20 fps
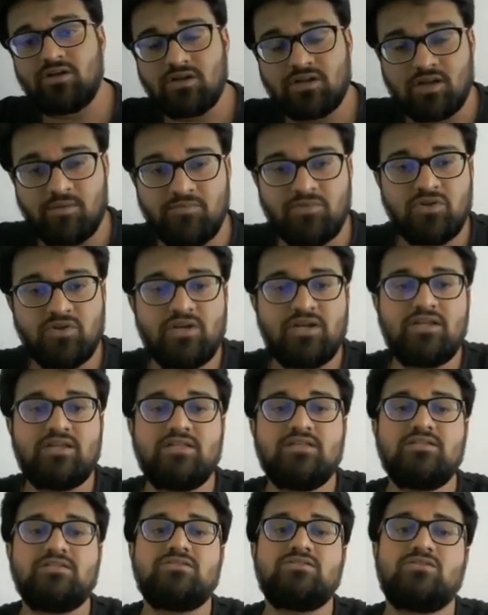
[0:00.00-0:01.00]
the
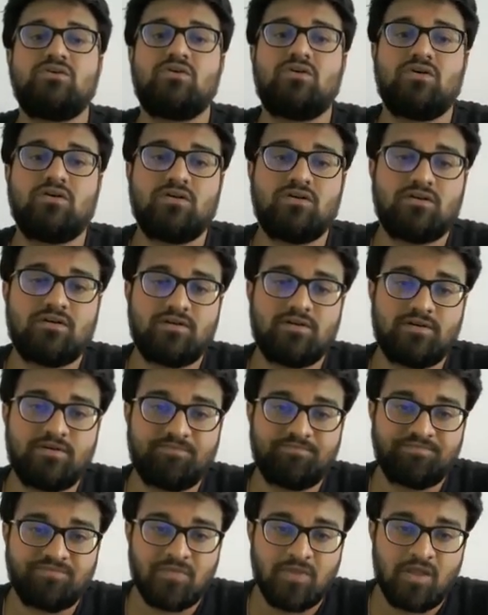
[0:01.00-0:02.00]
communities or uh,
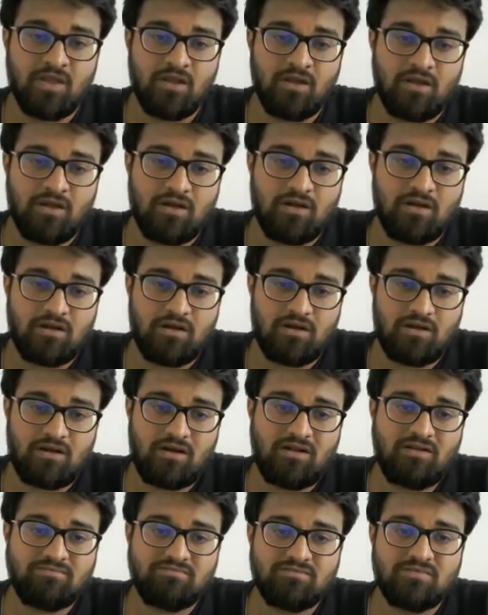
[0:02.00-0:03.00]
Uh,
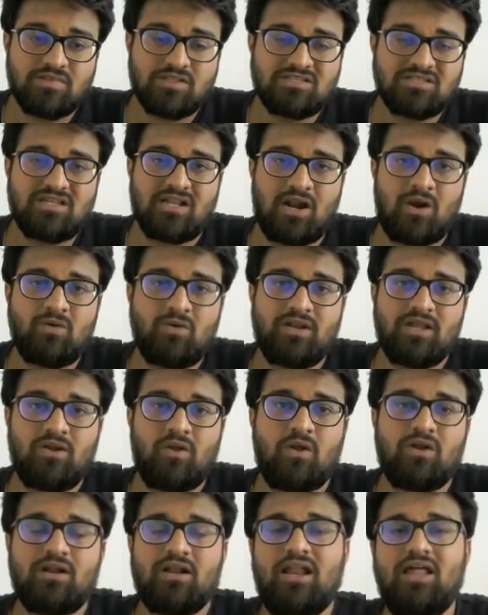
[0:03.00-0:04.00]
no, surrounding an
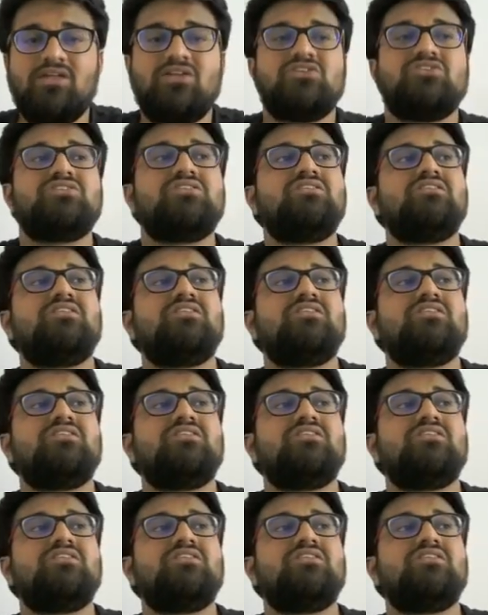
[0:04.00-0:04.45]
organization,